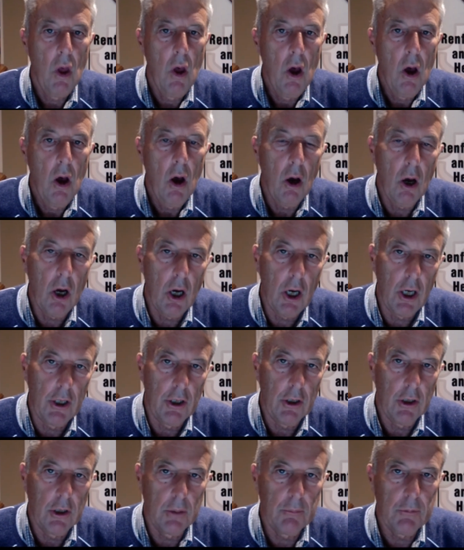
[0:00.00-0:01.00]
Hi,
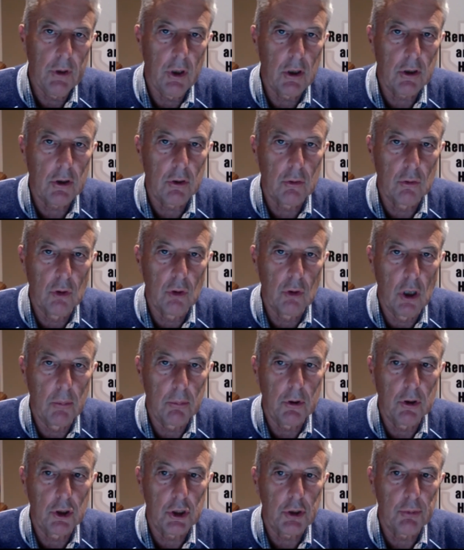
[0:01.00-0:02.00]
I'm Dr. Rob
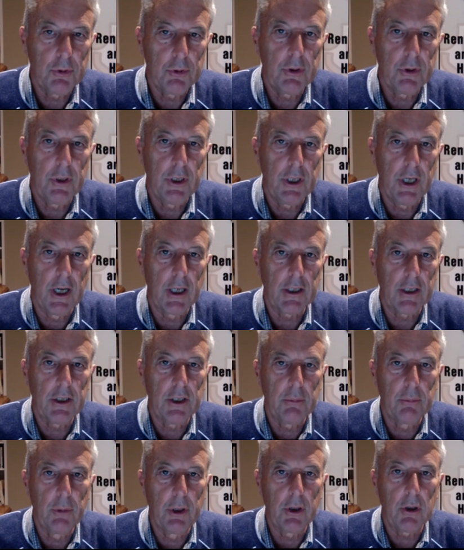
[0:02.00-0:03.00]
Cushman, the Acting
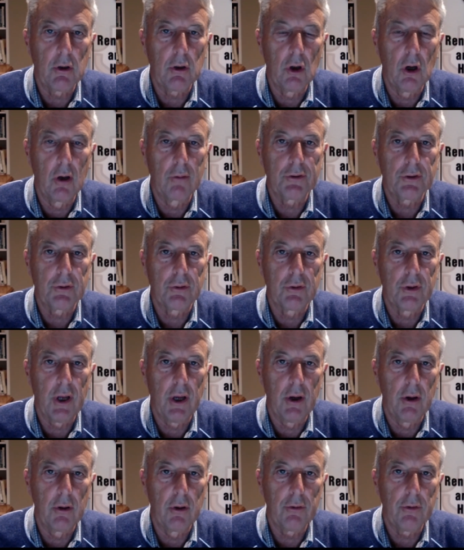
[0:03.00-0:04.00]
Medical Officer of
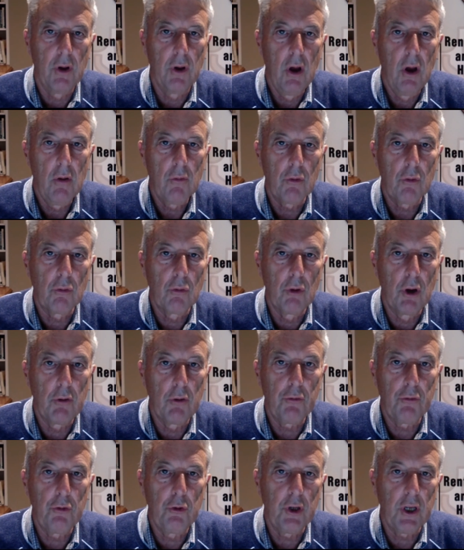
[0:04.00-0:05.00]
Health for
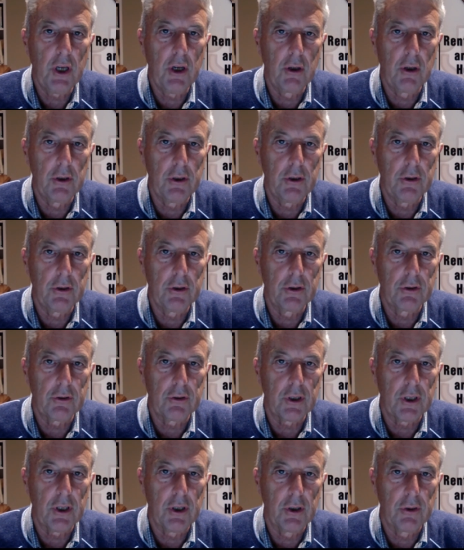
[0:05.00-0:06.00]
Renfrew County and District
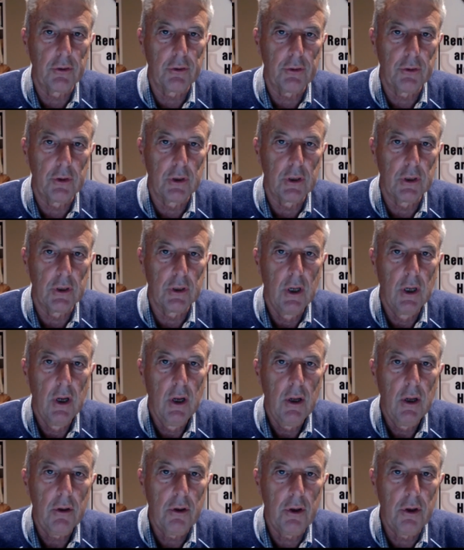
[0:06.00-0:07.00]
Health Unit.
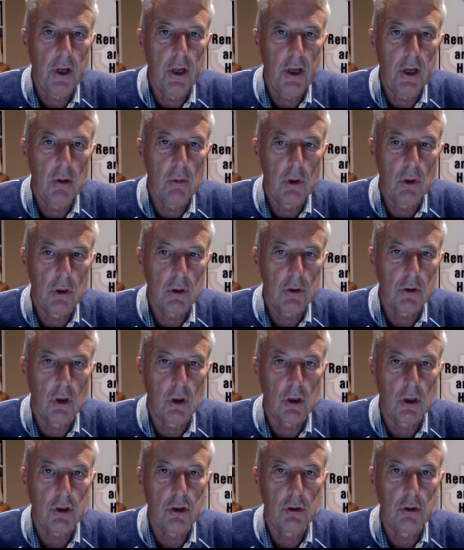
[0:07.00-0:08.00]
Today I want to talk
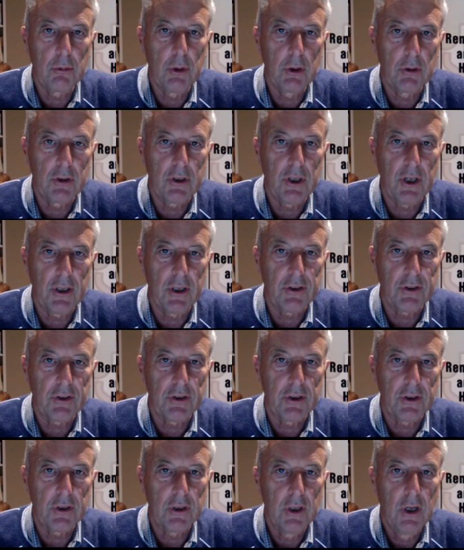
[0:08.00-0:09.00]
to you about
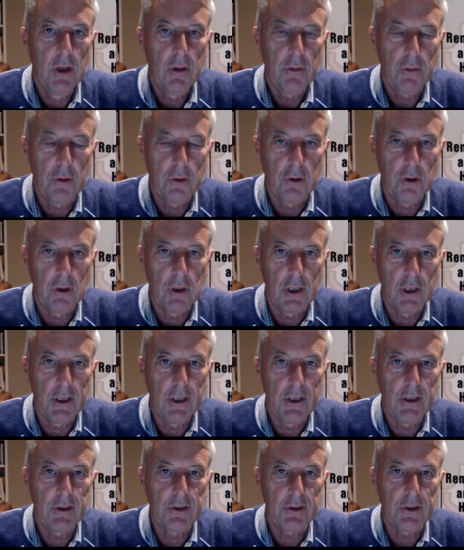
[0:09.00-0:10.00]
testing, the
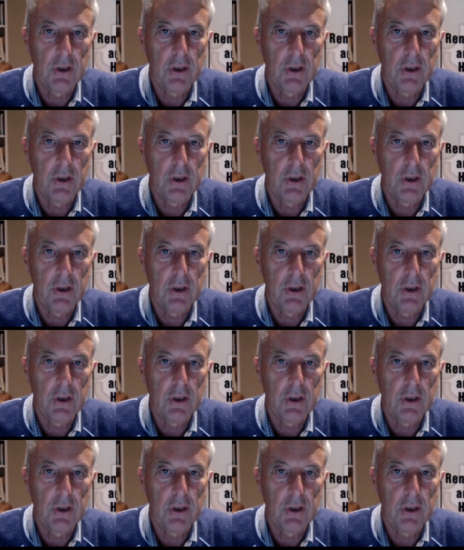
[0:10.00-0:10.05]
delays,